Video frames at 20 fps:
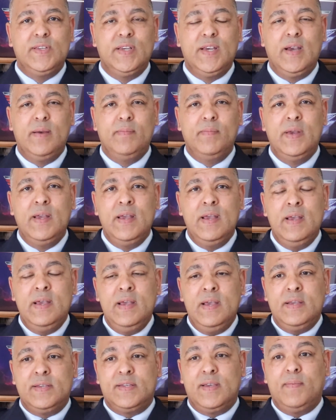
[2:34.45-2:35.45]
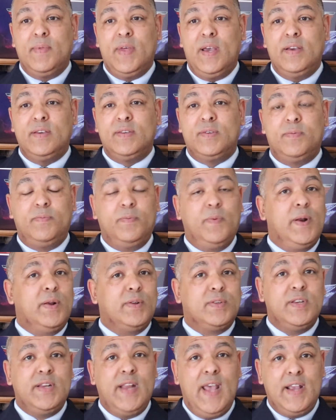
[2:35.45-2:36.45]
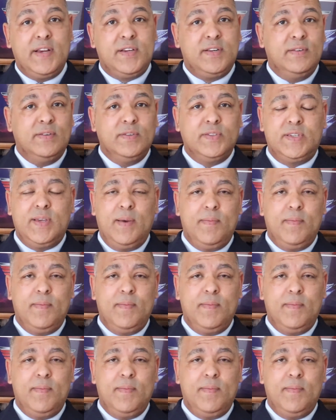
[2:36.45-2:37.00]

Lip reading: Some of those went on to nationals.